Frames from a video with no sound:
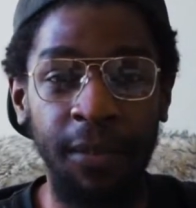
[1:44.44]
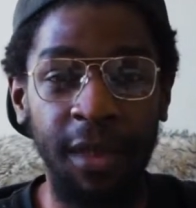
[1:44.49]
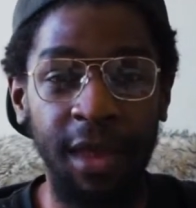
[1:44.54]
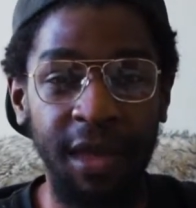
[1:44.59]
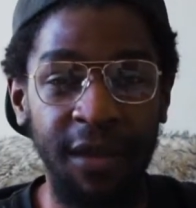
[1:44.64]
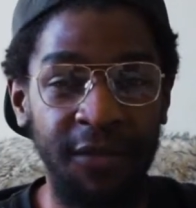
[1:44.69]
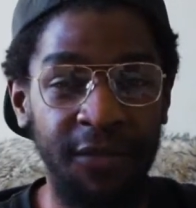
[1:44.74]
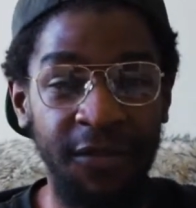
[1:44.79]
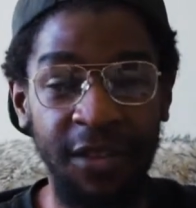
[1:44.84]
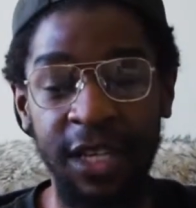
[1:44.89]

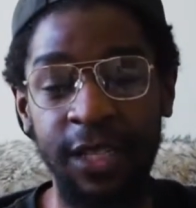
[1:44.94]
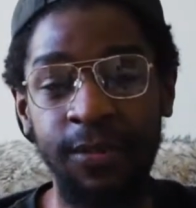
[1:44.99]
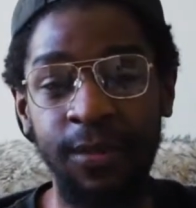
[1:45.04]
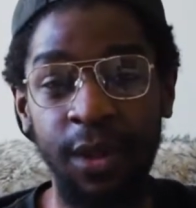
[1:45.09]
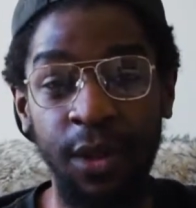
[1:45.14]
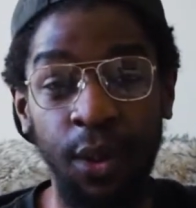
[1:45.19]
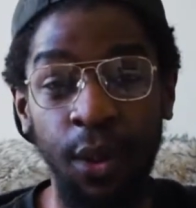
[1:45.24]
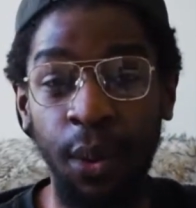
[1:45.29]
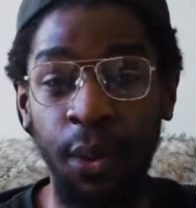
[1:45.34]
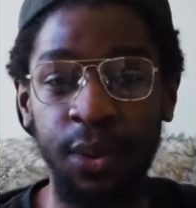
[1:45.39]

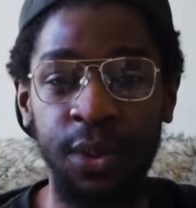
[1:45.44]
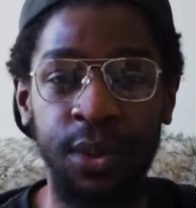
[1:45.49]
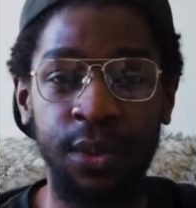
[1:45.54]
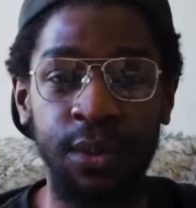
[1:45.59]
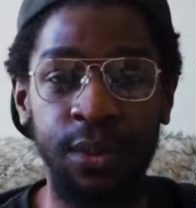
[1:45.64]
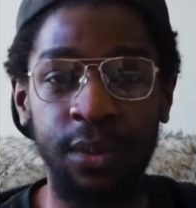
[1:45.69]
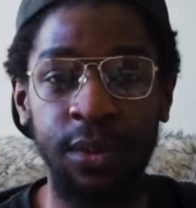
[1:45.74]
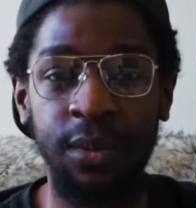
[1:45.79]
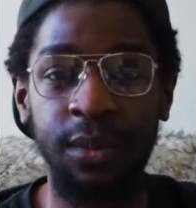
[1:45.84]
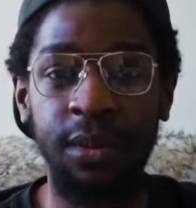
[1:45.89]
investment
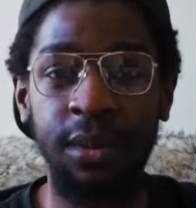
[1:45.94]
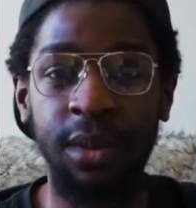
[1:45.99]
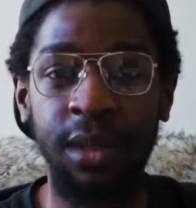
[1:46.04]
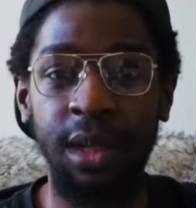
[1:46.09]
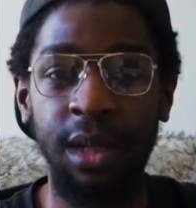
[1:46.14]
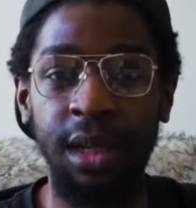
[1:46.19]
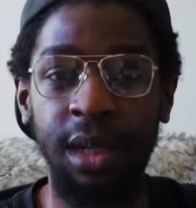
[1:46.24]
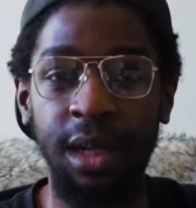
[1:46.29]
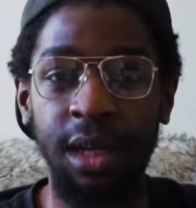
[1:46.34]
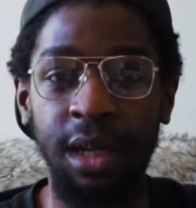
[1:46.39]
go-to
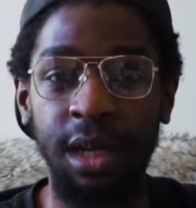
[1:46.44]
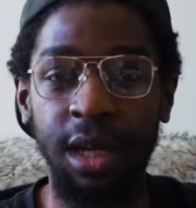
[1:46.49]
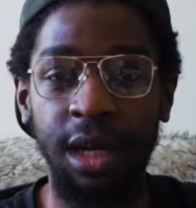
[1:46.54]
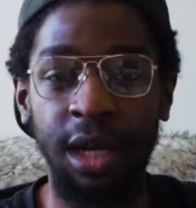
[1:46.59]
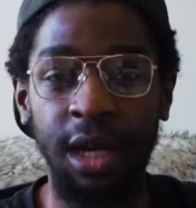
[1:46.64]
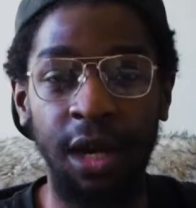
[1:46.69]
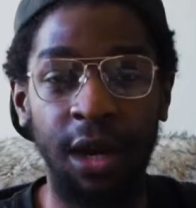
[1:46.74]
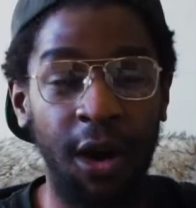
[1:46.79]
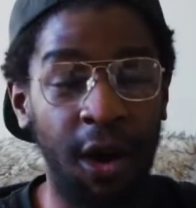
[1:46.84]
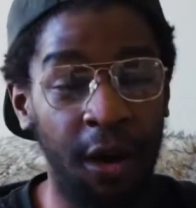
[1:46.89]

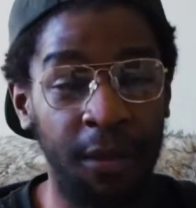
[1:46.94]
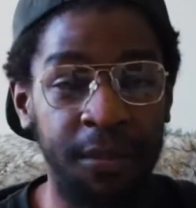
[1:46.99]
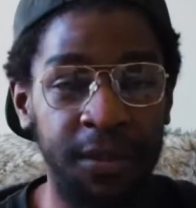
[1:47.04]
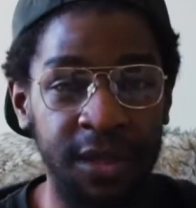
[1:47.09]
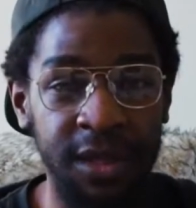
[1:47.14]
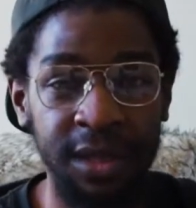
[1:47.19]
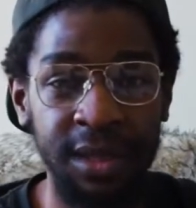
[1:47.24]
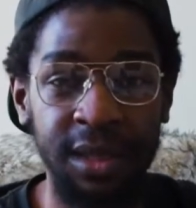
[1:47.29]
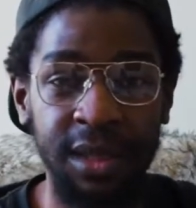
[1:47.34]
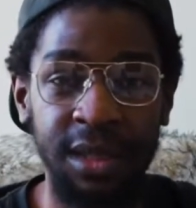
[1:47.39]

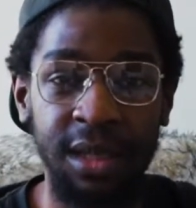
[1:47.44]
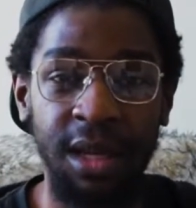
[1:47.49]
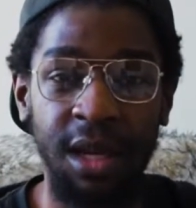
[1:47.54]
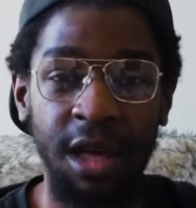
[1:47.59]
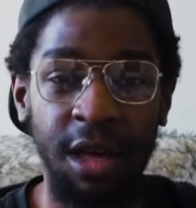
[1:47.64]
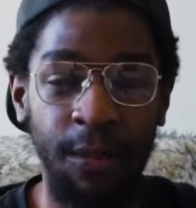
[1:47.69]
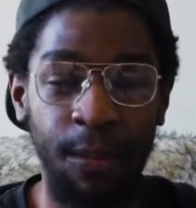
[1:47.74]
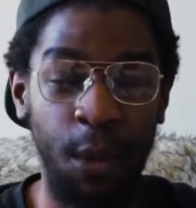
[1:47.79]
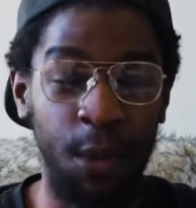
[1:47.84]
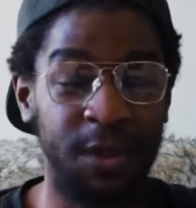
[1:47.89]
options.
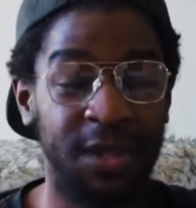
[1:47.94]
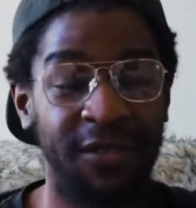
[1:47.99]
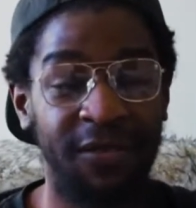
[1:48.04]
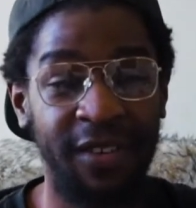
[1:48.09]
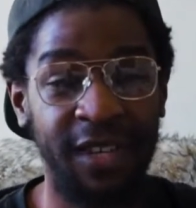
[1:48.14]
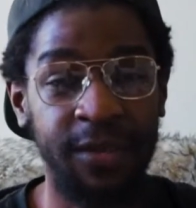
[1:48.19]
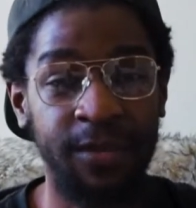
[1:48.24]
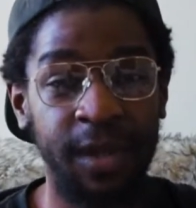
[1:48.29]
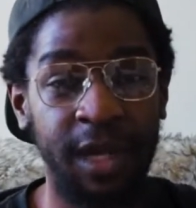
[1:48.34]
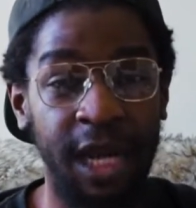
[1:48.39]
Most
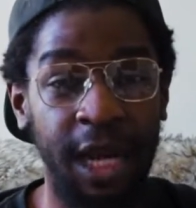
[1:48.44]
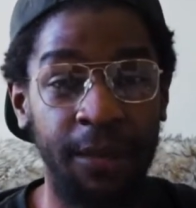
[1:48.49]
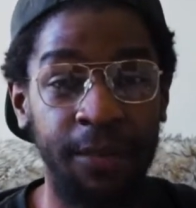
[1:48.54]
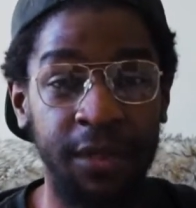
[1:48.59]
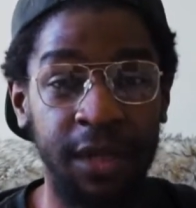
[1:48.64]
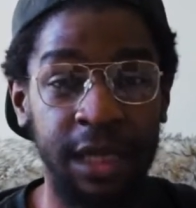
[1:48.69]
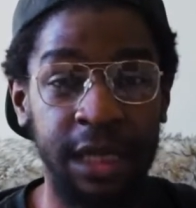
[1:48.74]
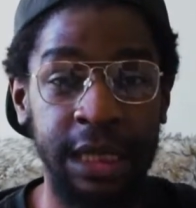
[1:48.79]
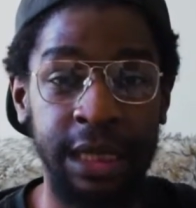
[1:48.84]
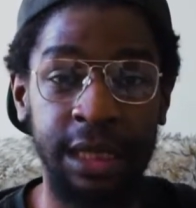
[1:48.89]
investment
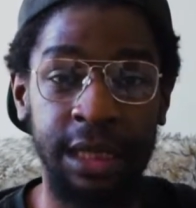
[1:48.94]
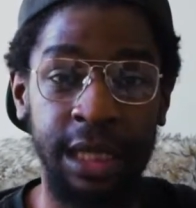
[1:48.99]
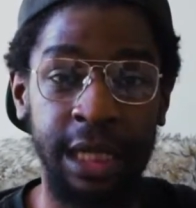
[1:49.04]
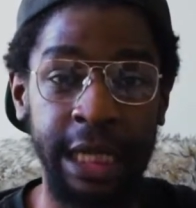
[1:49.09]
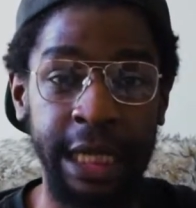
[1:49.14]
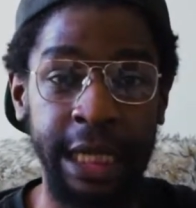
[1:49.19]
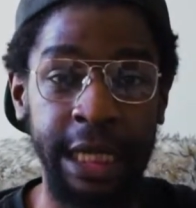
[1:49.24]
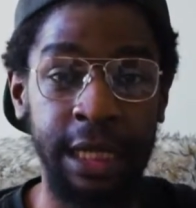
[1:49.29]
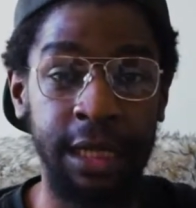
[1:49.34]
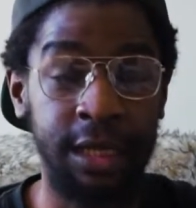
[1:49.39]
companies
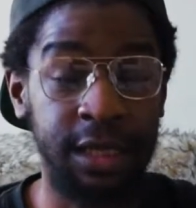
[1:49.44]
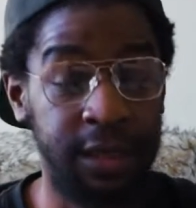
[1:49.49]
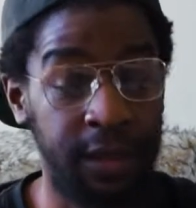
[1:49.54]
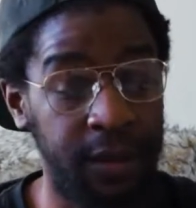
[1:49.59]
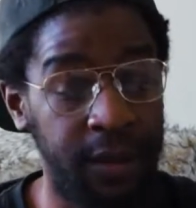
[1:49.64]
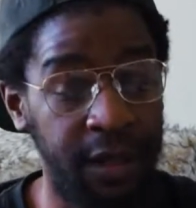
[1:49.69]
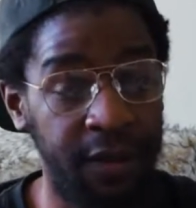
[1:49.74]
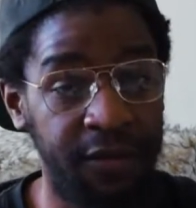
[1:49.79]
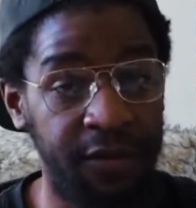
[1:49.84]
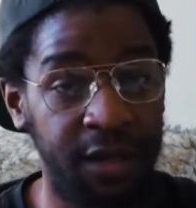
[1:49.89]
in
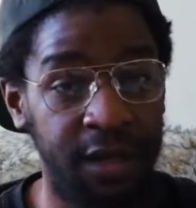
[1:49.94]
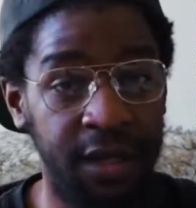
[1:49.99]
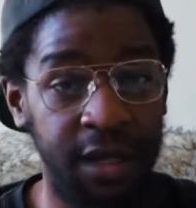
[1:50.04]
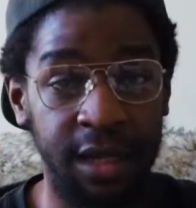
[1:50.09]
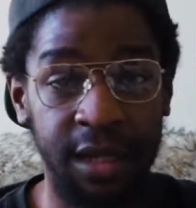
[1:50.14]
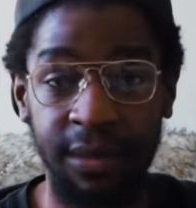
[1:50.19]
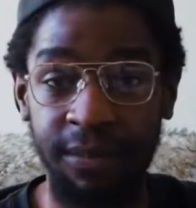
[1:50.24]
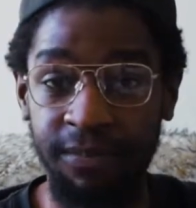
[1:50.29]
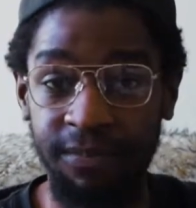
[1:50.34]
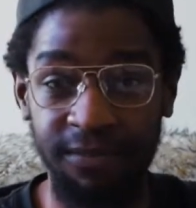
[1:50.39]
South
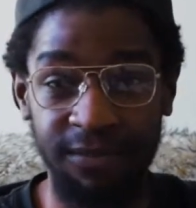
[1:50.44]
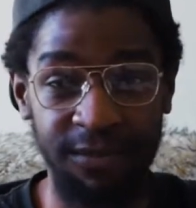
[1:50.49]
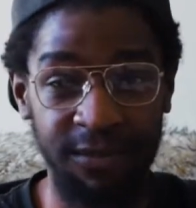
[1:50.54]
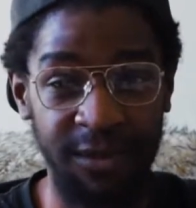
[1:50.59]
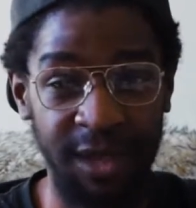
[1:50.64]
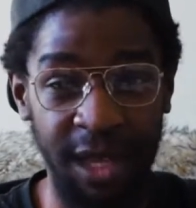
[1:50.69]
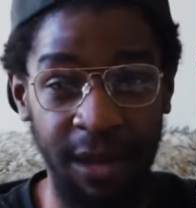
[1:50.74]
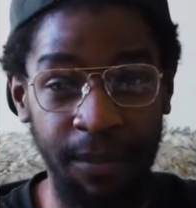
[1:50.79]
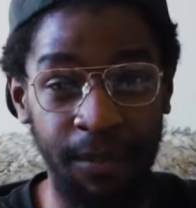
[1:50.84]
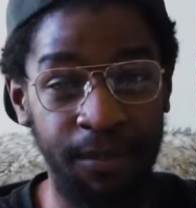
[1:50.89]
Africa,
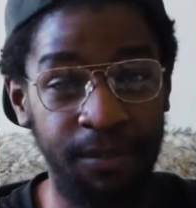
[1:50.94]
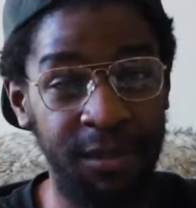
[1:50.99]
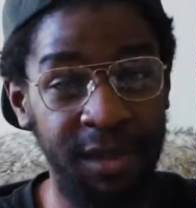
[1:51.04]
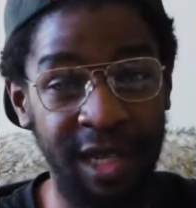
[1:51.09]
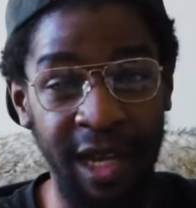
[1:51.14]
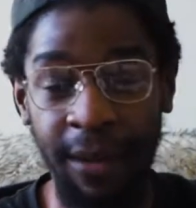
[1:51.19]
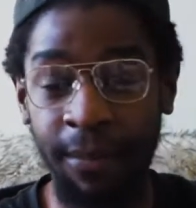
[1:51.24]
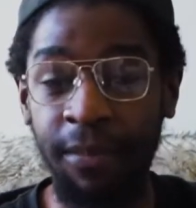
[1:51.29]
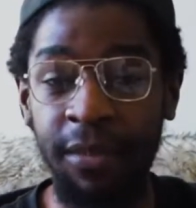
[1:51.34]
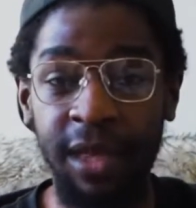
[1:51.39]
they
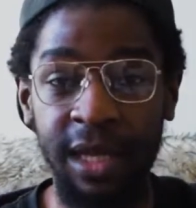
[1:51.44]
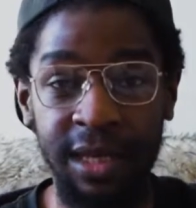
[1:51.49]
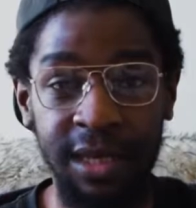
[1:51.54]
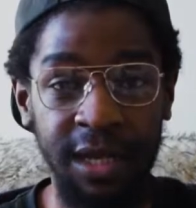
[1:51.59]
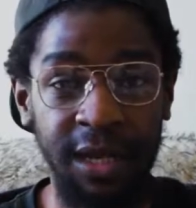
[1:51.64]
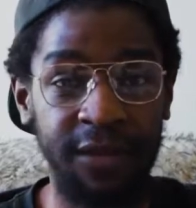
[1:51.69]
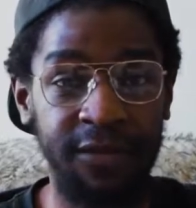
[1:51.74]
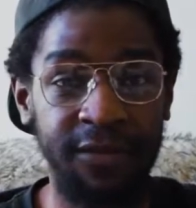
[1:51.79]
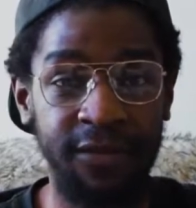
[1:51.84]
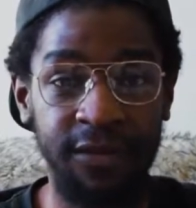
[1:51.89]
dump their
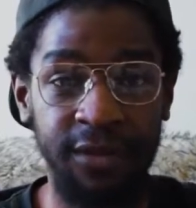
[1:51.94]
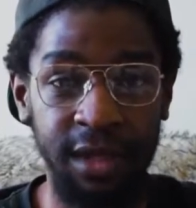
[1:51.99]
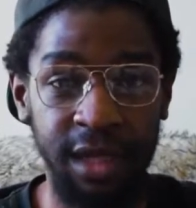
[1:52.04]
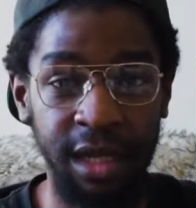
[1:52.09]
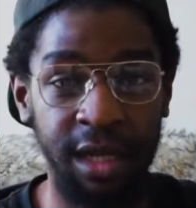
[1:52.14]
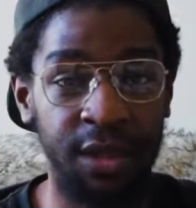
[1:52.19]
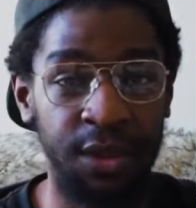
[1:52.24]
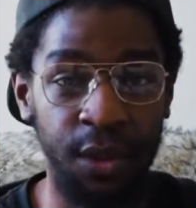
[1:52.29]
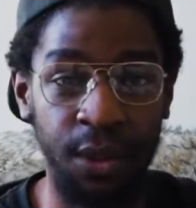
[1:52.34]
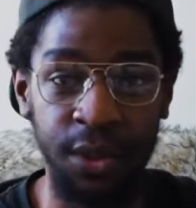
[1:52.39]
stuff
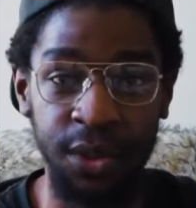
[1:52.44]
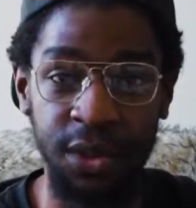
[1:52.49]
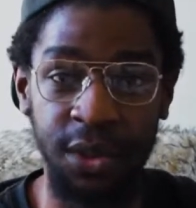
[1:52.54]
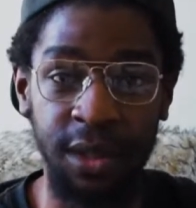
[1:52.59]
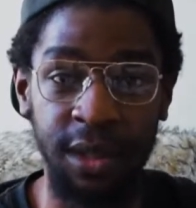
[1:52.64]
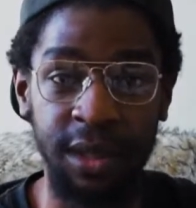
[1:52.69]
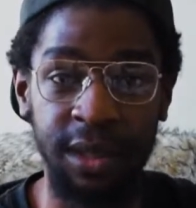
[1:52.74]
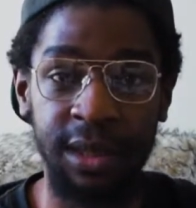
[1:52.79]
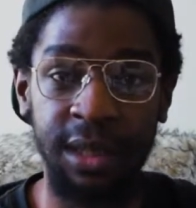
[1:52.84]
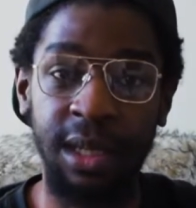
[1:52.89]
in those
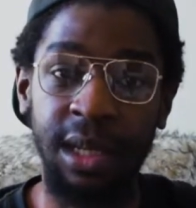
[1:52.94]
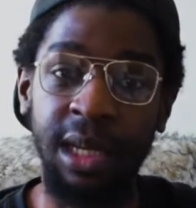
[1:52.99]
stocks.